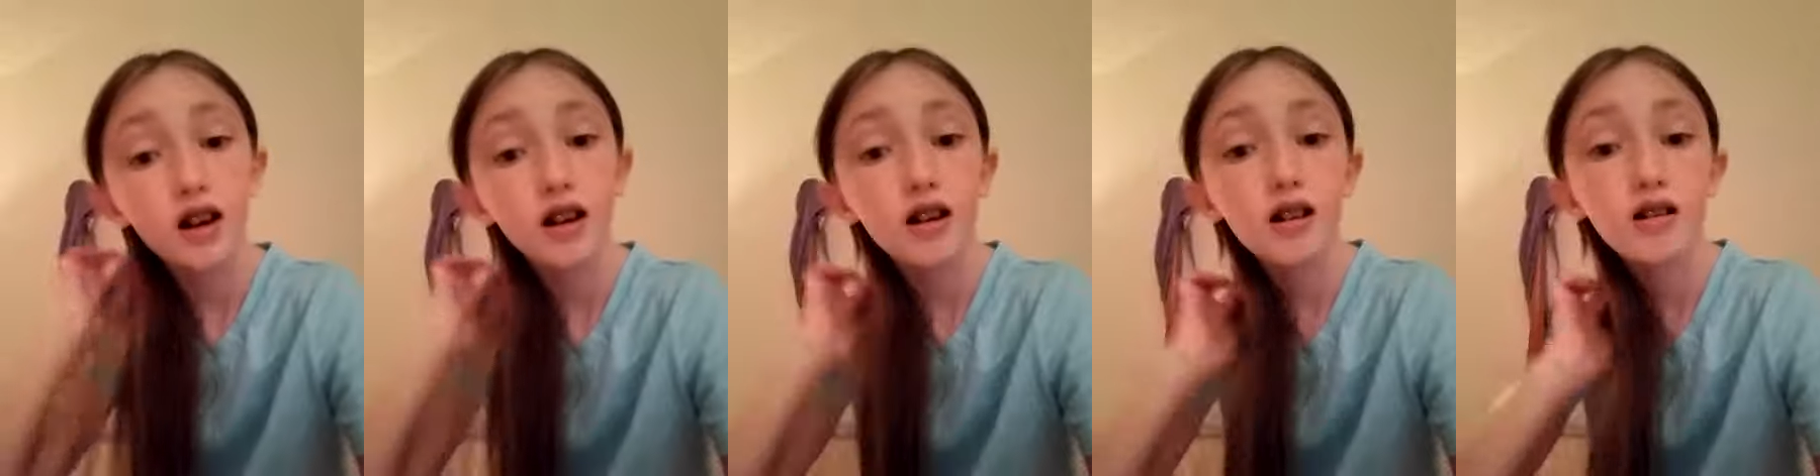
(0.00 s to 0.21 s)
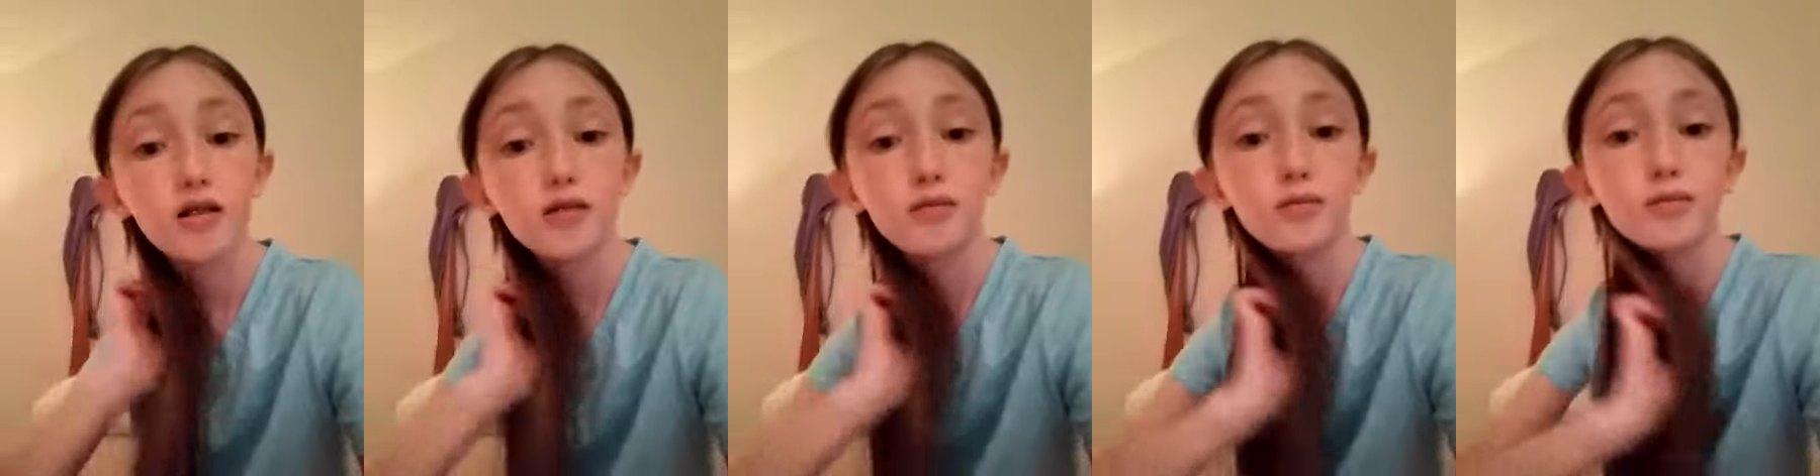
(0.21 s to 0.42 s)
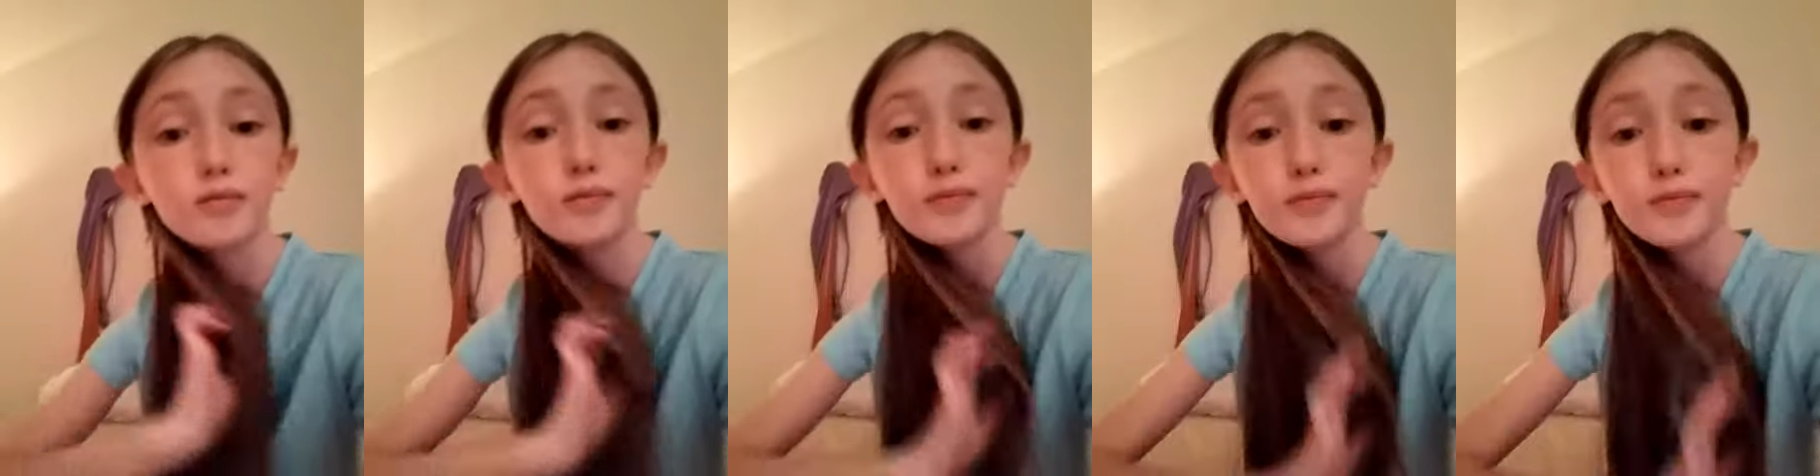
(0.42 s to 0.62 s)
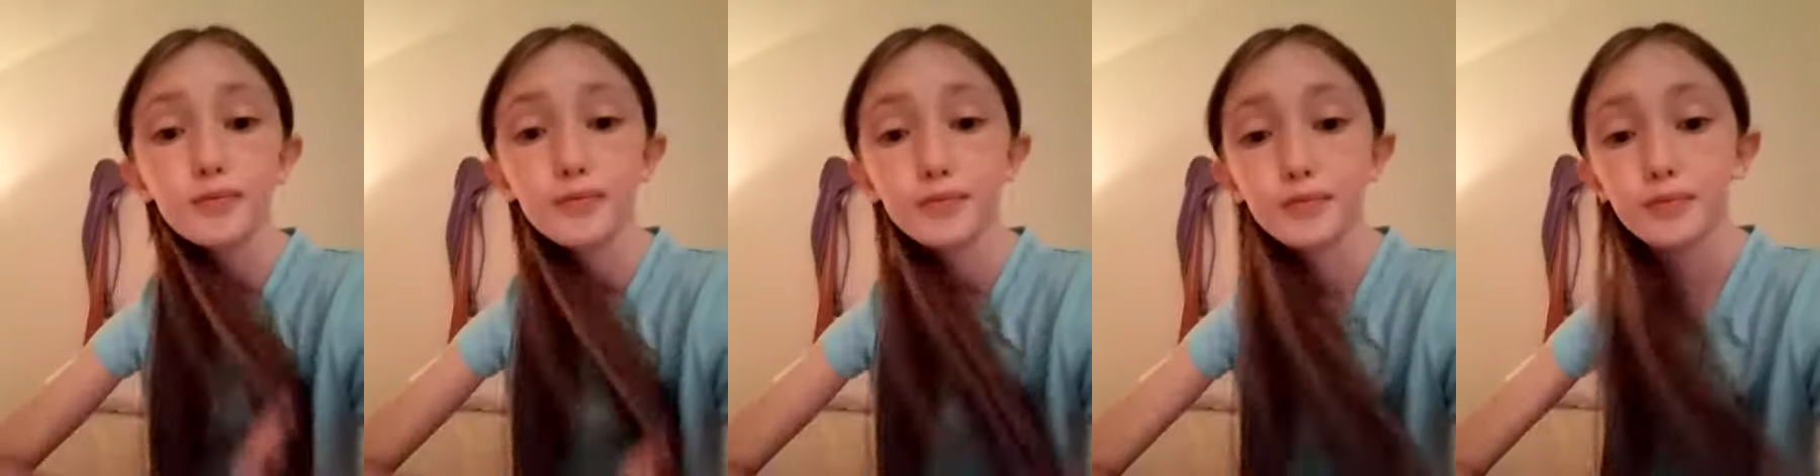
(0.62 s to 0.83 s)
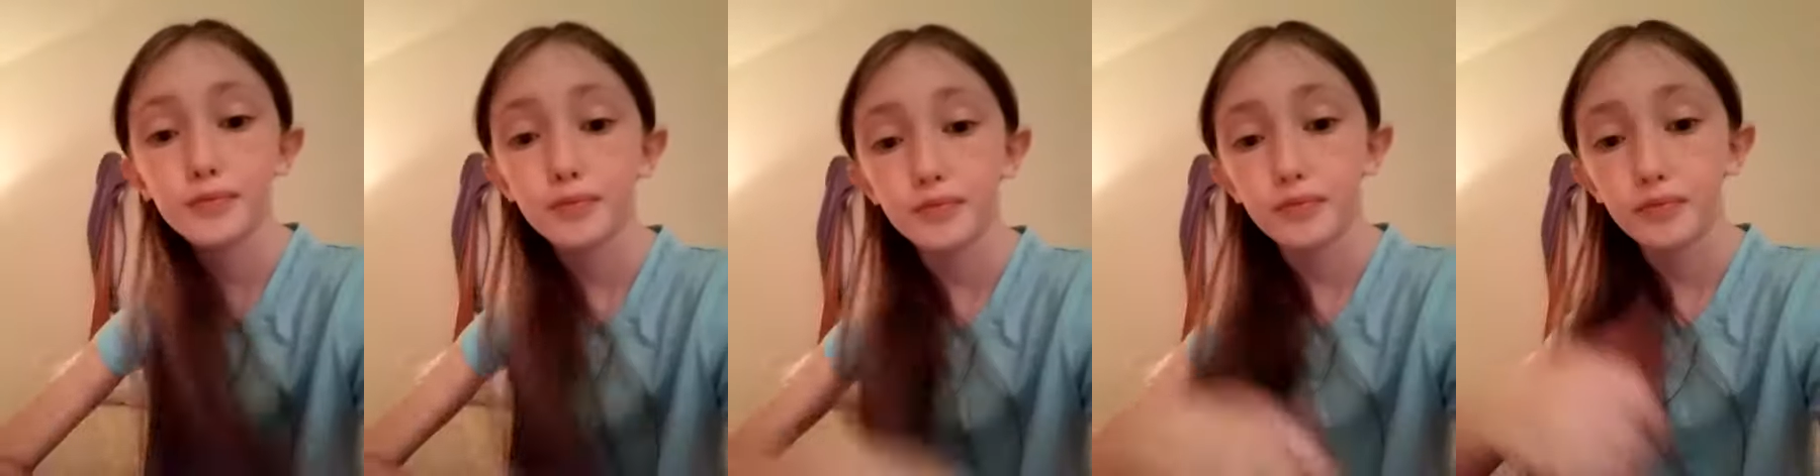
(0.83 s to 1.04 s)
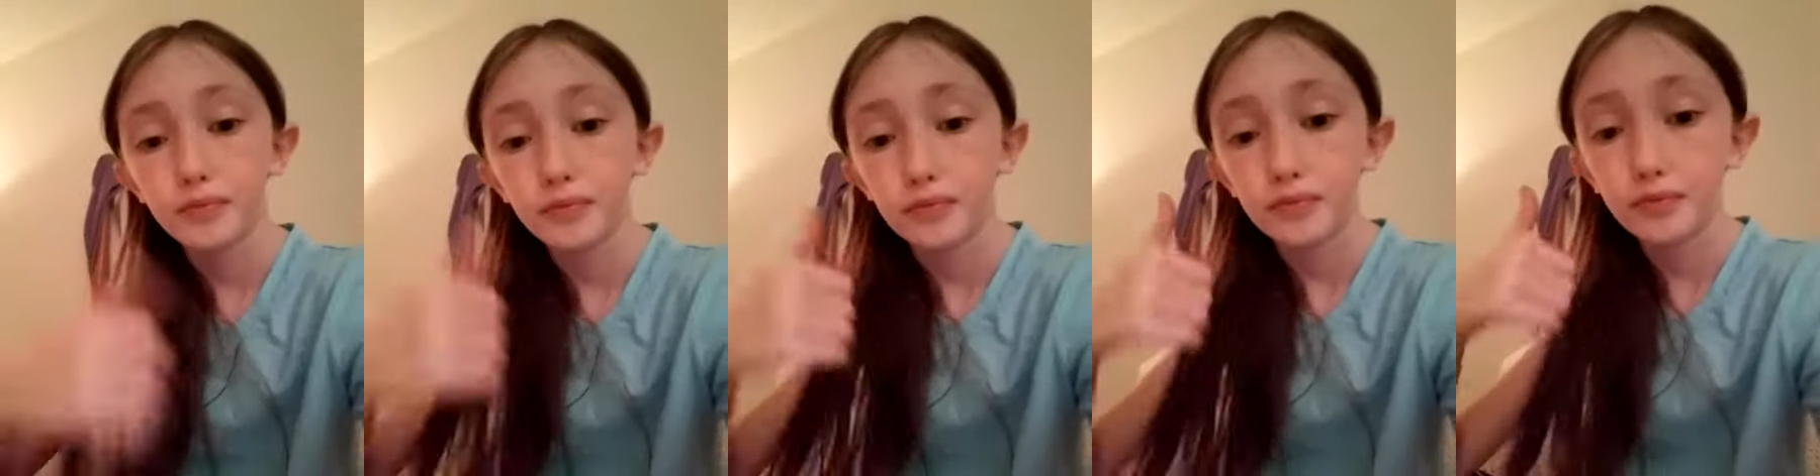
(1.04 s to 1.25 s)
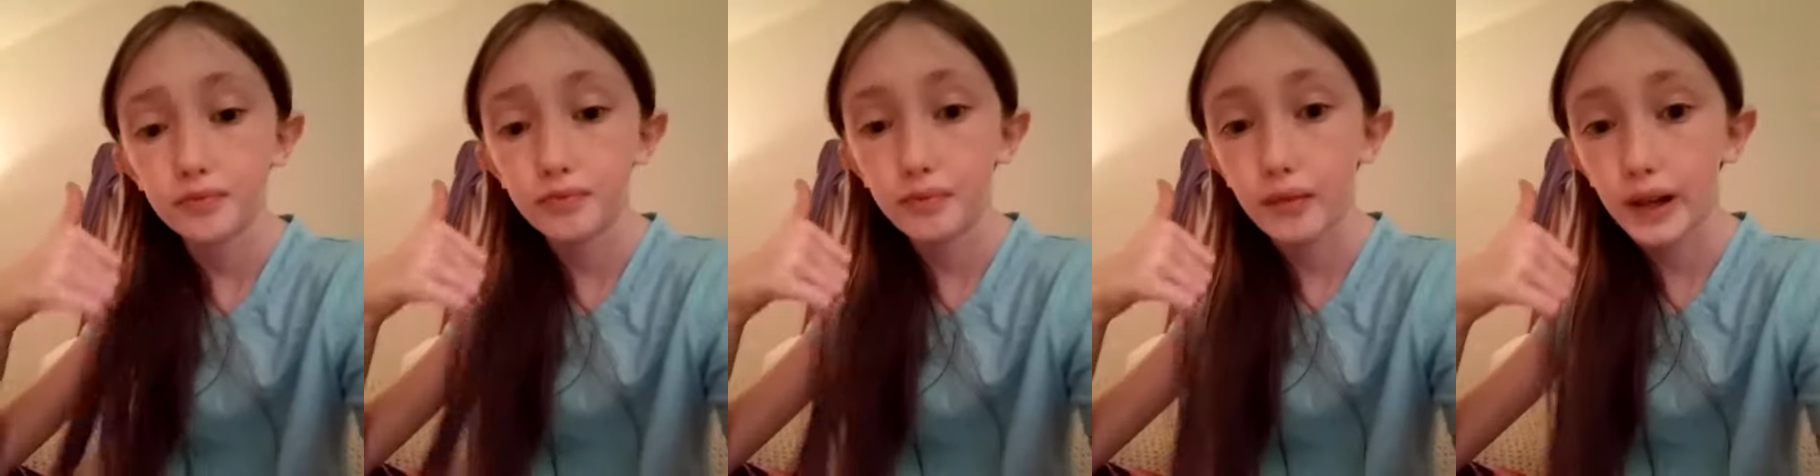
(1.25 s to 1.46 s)
Uh,
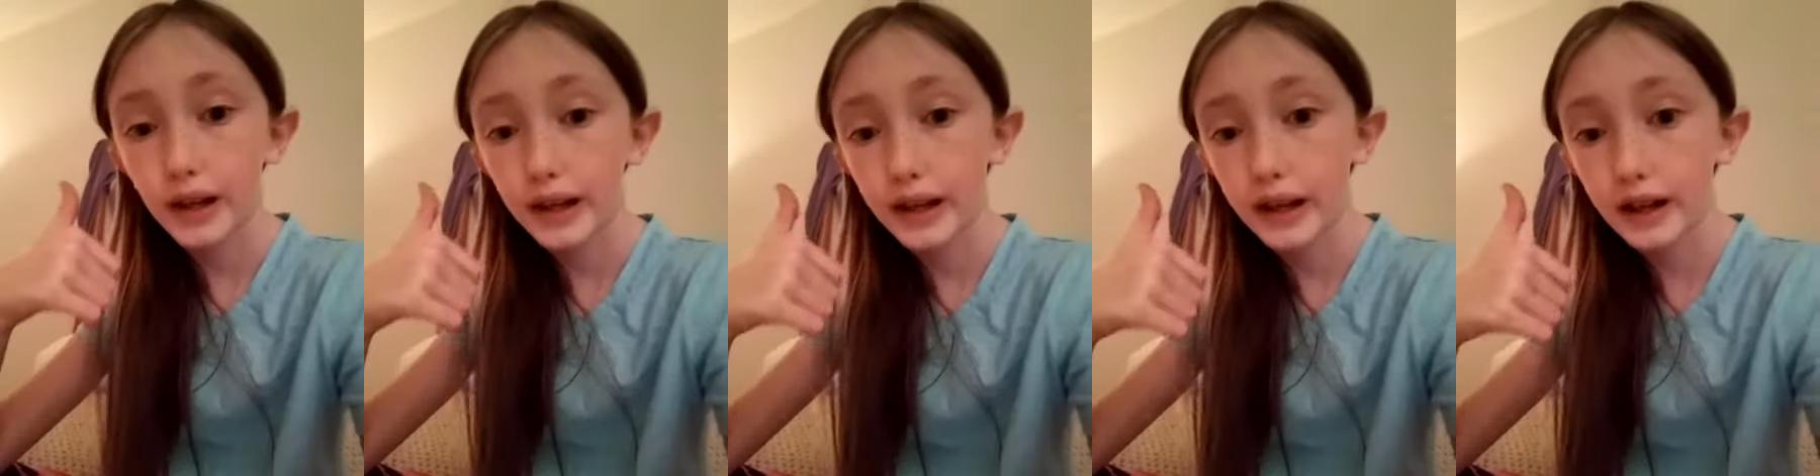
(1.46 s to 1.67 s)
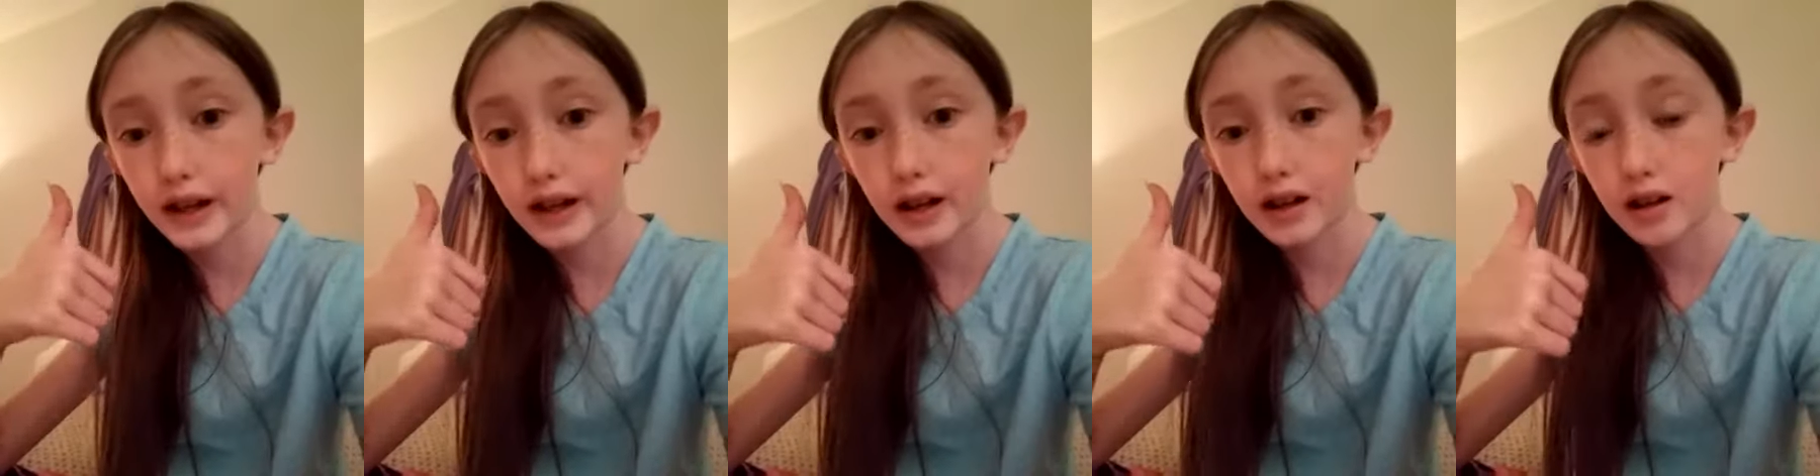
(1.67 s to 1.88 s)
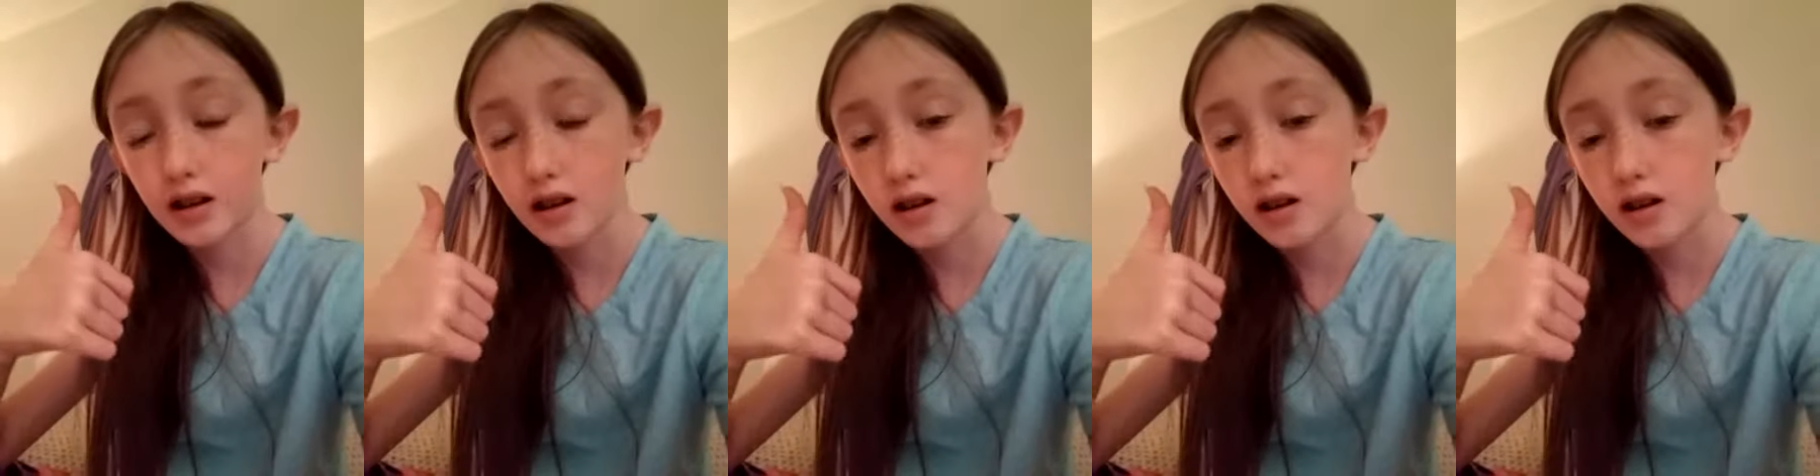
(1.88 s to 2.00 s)
yeah.